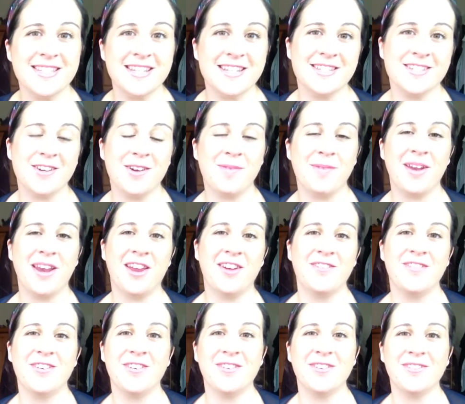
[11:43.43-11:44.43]
There's so many
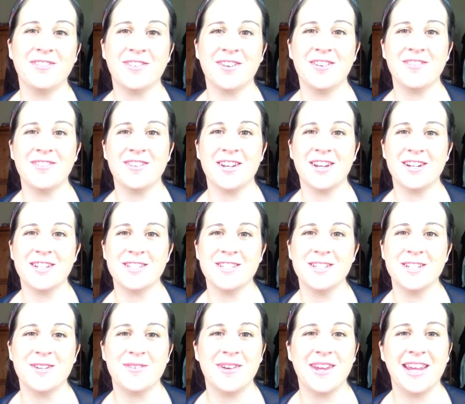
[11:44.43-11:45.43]
of you over the last
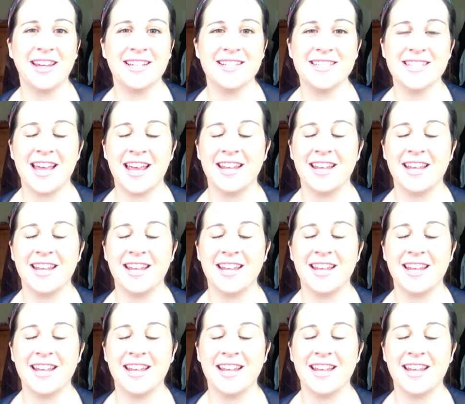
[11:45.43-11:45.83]
2 weeks.